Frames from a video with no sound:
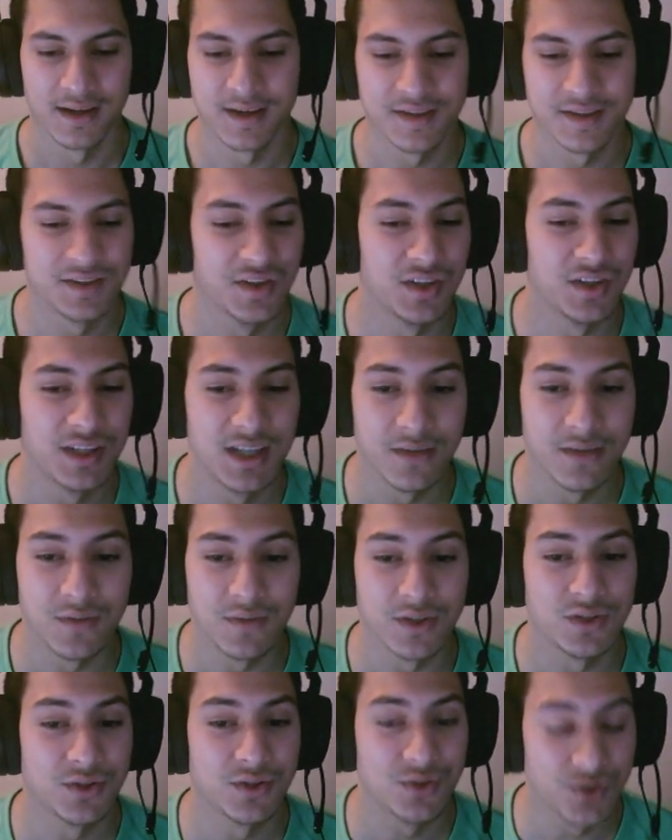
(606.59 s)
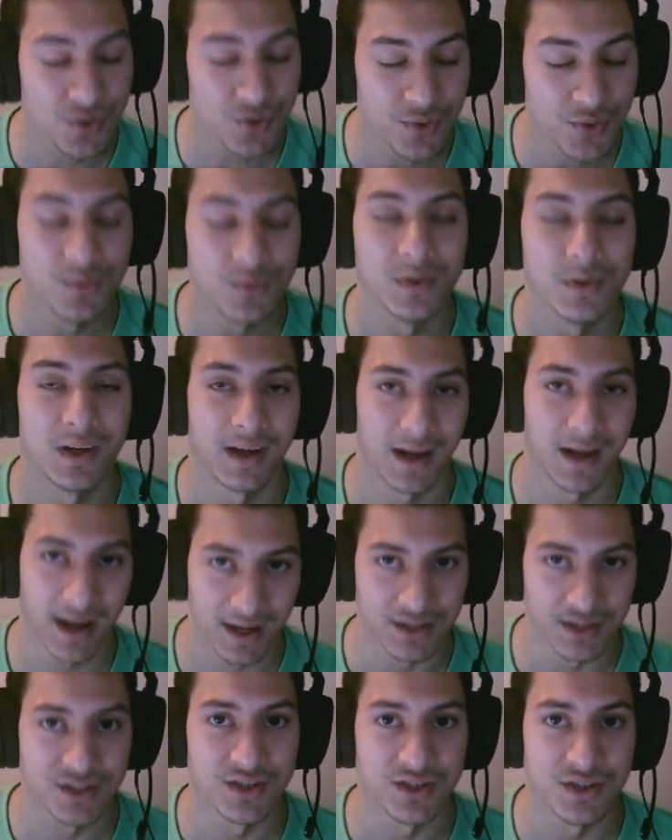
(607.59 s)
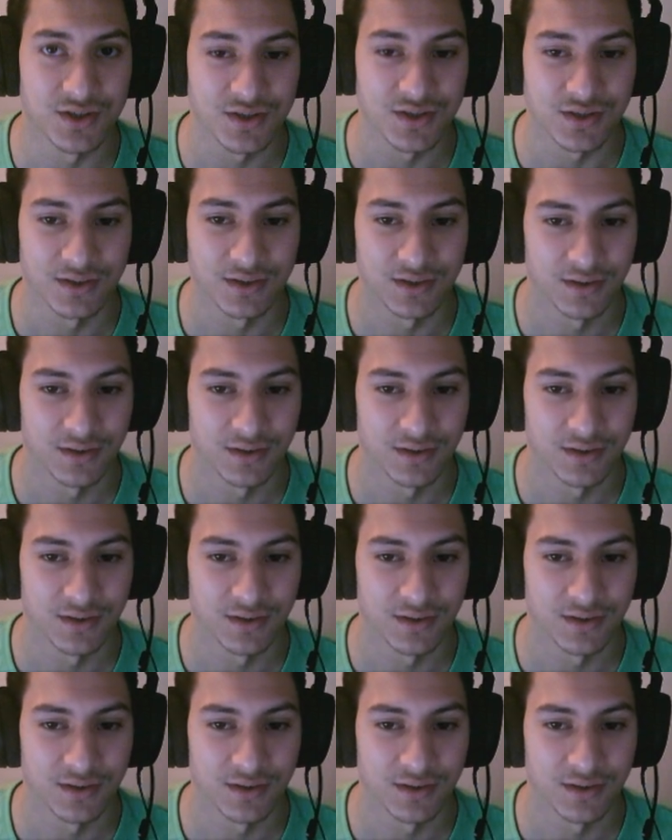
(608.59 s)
is gonna give you 2 edges,